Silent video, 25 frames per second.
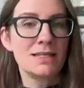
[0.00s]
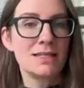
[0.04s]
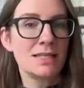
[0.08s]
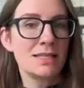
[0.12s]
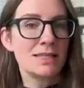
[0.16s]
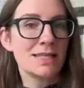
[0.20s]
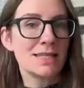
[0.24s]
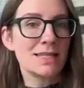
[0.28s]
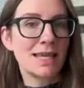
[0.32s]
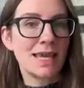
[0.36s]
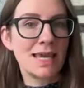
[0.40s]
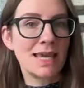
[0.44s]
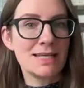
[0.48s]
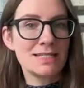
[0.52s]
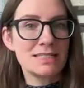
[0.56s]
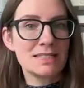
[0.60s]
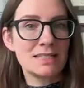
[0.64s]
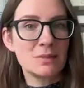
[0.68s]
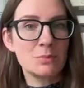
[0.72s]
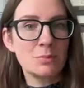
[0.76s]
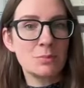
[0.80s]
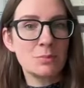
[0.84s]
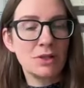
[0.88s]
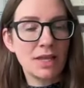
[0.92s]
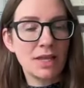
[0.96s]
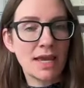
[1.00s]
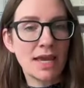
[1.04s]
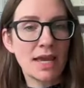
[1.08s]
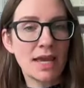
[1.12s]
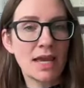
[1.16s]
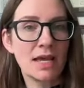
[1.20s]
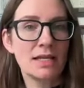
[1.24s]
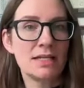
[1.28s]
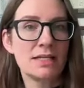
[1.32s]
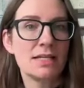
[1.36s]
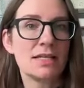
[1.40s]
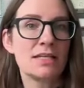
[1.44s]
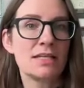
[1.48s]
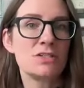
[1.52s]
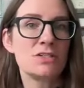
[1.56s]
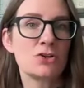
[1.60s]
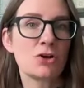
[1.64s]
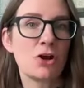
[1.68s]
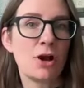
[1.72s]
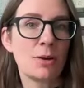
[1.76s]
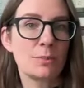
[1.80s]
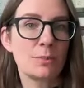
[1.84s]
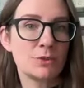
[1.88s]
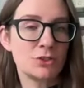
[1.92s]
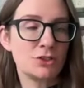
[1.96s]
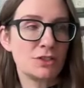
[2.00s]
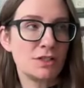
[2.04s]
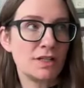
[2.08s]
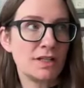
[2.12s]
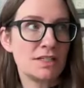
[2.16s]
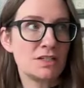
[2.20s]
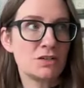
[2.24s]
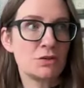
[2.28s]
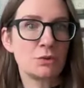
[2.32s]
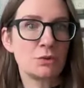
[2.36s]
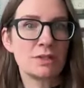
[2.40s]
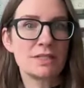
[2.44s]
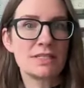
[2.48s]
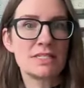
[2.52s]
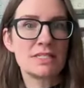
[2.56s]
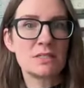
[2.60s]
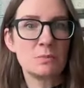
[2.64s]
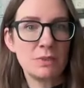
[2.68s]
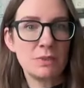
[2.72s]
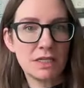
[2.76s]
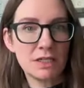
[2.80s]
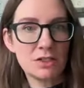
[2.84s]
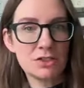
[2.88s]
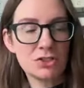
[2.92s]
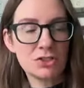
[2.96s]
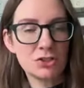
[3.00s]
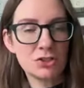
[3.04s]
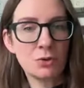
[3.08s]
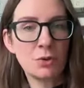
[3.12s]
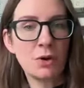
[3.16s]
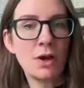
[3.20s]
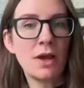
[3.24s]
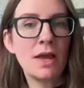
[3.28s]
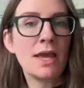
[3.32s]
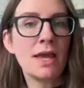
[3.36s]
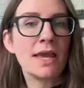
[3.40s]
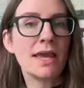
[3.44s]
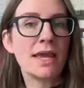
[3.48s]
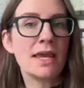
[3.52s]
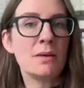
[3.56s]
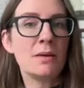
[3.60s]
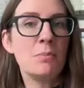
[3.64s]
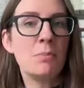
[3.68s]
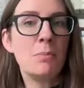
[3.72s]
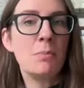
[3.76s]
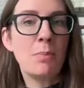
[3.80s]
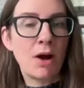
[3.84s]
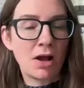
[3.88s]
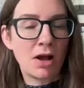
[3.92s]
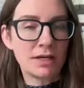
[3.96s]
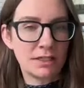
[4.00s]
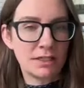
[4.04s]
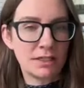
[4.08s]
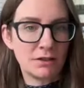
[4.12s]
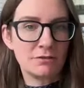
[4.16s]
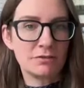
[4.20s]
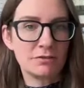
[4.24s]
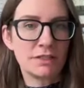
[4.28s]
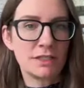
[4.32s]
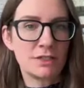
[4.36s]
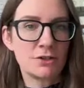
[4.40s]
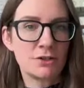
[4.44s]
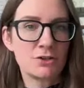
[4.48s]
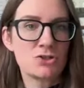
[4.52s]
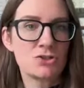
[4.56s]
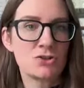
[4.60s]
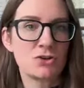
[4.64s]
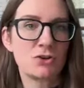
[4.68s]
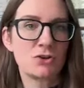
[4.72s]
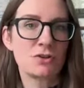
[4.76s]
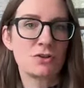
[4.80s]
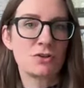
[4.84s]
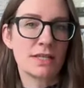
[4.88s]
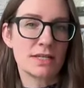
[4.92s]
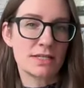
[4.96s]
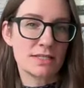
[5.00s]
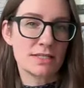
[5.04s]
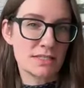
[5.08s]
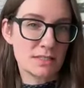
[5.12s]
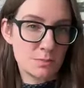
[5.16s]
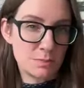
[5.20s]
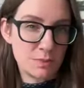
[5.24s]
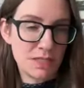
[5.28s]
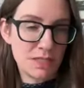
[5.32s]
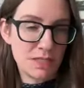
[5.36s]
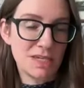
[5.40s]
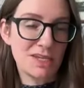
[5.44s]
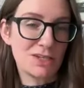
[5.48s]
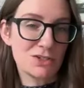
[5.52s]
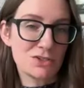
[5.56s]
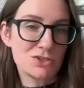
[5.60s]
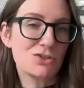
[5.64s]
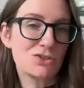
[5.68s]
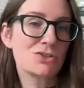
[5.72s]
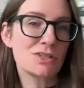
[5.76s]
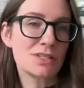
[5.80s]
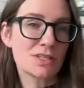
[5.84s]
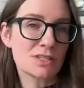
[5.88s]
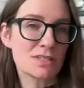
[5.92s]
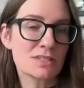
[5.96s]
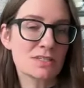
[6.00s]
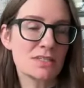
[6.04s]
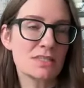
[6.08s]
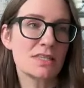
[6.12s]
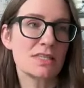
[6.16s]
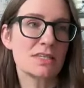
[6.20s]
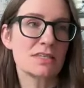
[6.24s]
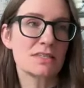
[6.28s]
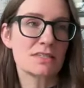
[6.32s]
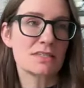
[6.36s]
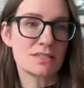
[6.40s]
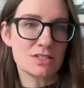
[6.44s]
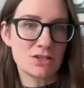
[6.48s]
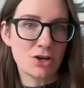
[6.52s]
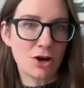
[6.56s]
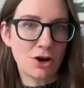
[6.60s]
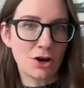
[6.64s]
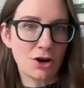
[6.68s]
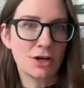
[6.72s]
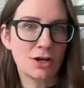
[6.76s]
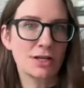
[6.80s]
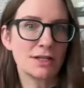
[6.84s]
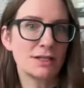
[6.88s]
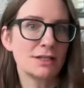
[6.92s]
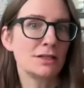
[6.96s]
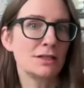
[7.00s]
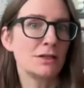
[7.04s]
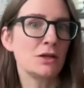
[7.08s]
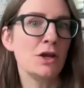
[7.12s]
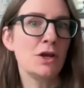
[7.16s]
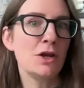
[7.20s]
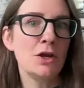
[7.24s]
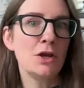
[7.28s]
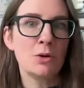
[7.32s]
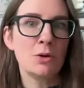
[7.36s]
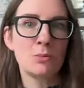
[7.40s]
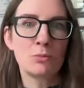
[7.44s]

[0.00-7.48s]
And then the KT plan is your opportunity to really speak to a body of literature that is speaking to this targeted